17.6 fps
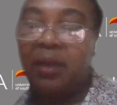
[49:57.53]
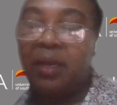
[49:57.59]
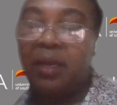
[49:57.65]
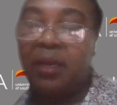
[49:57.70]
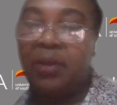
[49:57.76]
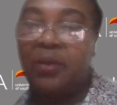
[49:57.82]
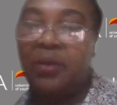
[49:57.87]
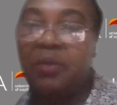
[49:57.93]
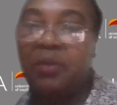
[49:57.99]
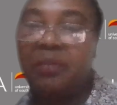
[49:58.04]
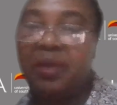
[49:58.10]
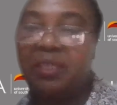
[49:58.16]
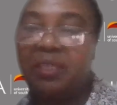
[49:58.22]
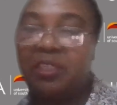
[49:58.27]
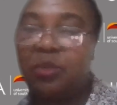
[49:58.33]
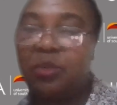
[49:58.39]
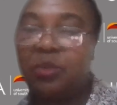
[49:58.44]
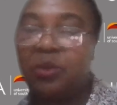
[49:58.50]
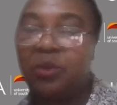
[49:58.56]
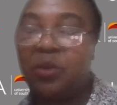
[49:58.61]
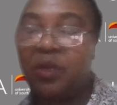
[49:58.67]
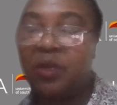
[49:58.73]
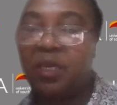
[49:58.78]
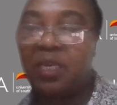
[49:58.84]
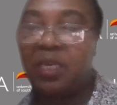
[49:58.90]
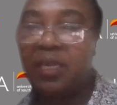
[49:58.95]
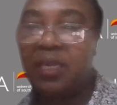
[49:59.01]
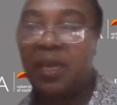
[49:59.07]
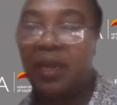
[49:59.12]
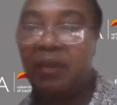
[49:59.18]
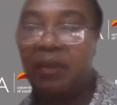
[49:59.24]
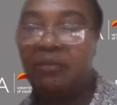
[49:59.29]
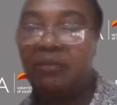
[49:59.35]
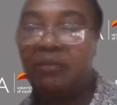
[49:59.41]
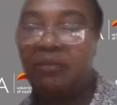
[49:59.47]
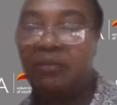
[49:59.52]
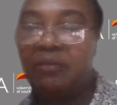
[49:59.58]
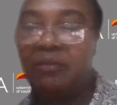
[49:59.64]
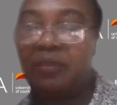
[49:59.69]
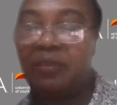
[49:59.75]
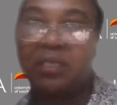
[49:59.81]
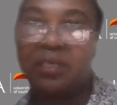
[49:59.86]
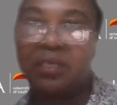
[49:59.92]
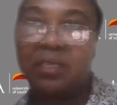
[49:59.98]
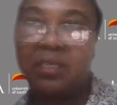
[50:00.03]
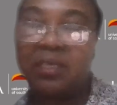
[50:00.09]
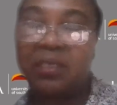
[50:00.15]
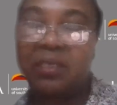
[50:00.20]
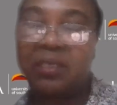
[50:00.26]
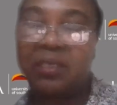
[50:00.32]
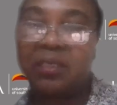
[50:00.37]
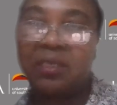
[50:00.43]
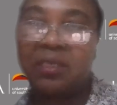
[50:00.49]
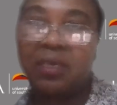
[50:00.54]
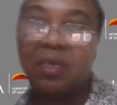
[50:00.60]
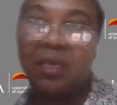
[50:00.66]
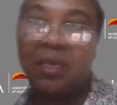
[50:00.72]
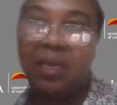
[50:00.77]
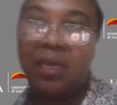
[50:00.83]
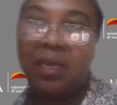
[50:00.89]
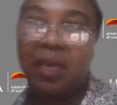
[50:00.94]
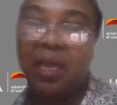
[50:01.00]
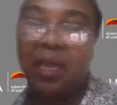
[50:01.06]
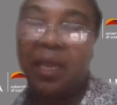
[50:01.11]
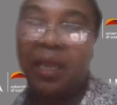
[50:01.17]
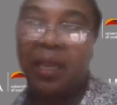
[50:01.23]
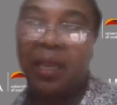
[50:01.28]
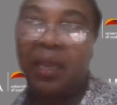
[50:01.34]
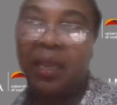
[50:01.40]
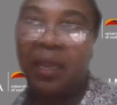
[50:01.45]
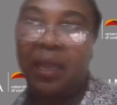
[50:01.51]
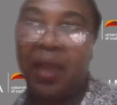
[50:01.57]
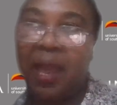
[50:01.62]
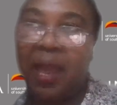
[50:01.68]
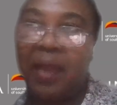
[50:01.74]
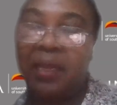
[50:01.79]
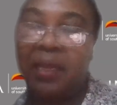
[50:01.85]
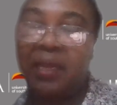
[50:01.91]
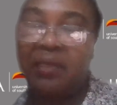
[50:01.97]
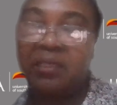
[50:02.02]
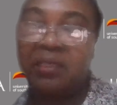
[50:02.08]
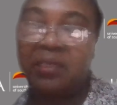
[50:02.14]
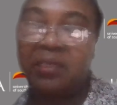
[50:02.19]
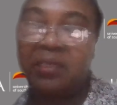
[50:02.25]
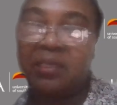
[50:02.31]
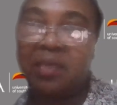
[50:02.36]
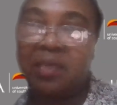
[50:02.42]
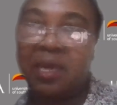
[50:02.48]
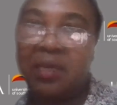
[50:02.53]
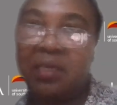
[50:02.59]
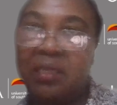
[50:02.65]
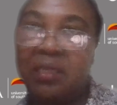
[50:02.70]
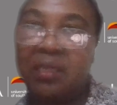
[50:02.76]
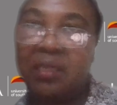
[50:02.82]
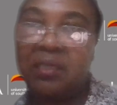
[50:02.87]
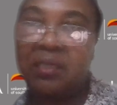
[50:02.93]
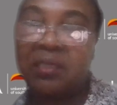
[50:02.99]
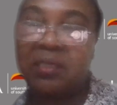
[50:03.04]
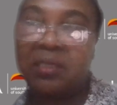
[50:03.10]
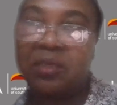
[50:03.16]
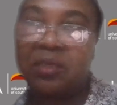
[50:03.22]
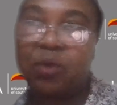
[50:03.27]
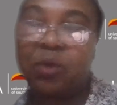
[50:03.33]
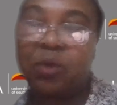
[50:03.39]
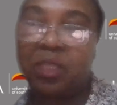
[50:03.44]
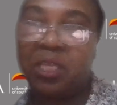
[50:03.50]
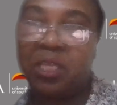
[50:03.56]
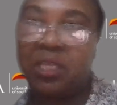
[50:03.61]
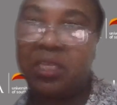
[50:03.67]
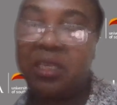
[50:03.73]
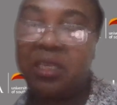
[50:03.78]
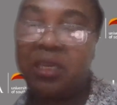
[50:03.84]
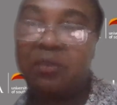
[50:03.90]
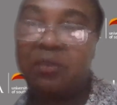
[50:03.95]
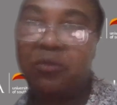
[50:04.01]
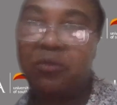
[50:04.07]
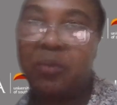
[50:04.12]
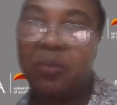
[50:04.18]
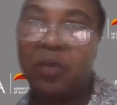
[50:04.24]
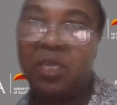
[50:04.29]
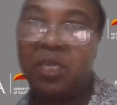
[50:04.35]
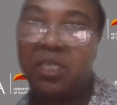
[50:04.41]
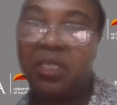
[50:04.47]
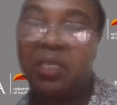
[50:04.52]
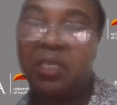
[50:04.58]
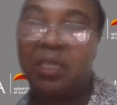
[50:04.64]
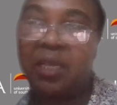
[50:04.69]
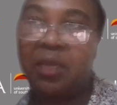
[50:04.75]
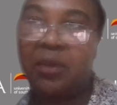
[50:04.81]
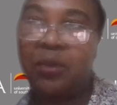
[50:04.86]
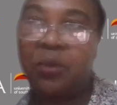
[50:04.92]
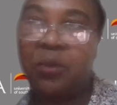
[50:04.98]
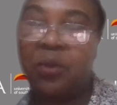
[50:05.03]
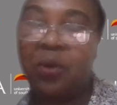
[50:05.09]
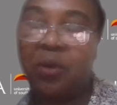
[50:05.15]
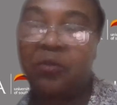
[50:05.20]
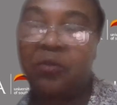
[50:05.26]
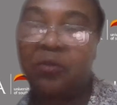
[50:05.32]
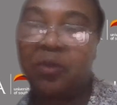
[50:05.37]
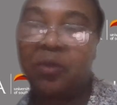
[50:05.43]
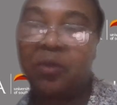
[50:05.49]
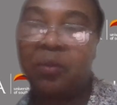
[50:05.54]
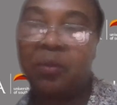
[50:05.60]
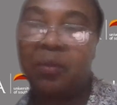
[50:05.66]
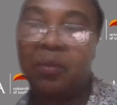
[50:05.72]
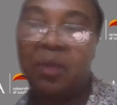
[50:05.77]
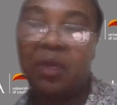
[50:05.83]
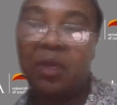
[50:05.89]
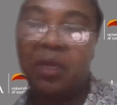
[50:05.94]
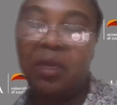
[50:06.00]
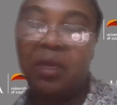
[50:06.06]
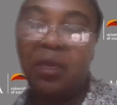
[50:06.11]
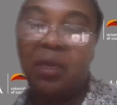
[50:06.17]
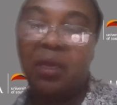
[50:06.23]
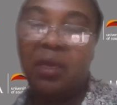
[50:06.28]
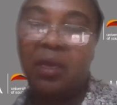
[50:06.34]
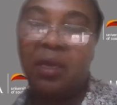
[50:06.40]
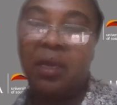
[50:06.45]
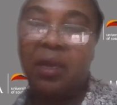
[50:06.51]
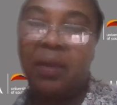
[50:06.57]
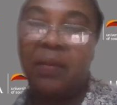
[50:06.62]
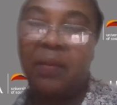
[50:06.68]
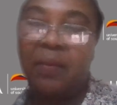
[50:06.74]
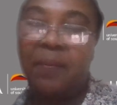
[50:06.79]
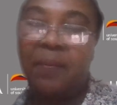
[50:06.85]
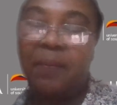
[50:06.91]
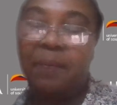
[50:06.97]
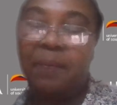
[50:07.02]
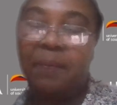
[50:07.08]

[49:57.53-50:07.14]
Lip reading: Anonymous, you already have the statistics, and I guess this is authentic information that you got from the